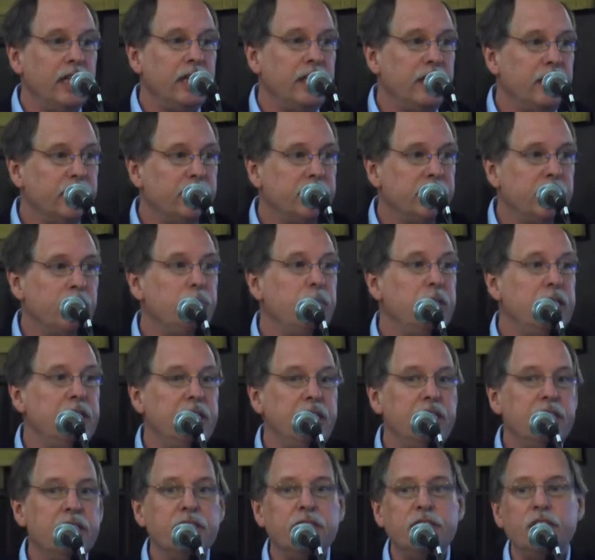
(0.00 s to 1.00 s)
and the
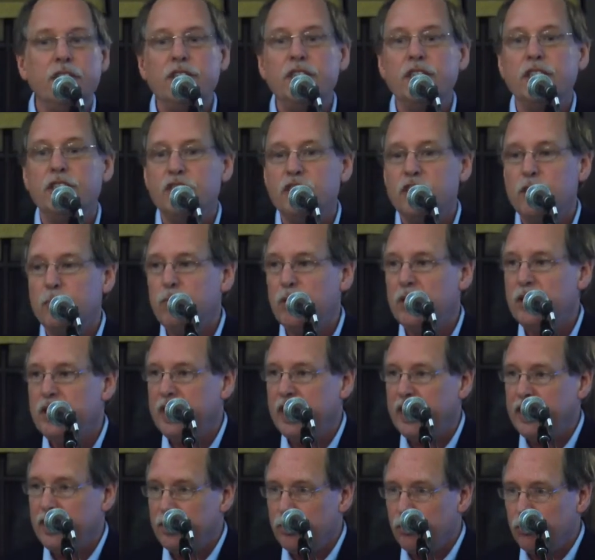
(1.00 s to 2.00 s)
CBD decisions that
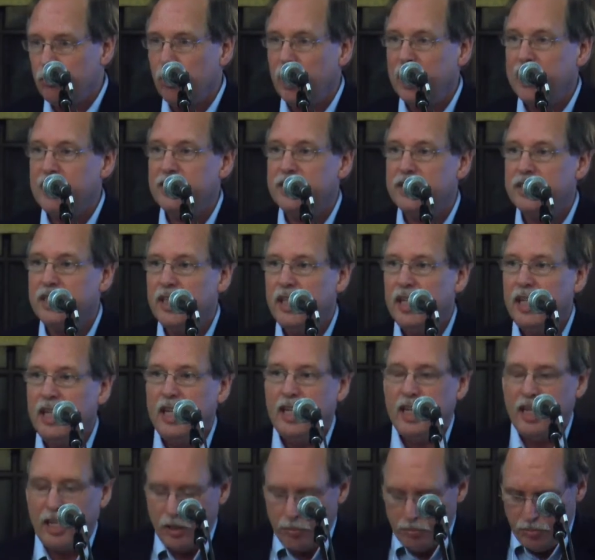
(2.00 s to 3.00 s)
pertain to rights
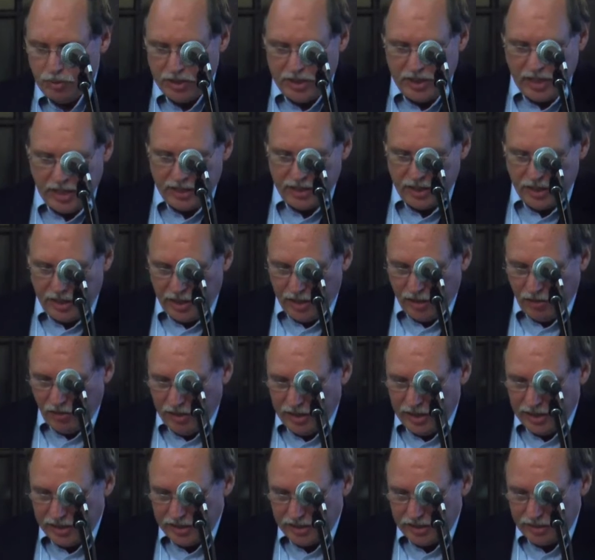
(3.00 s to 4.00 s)
and protected
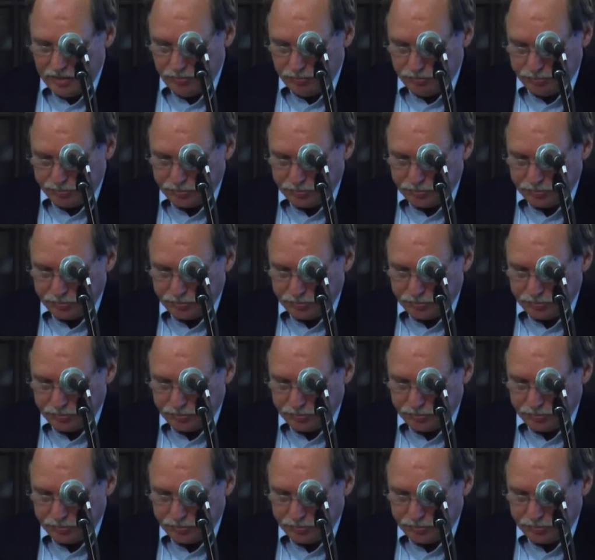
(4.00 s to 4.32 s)
areas.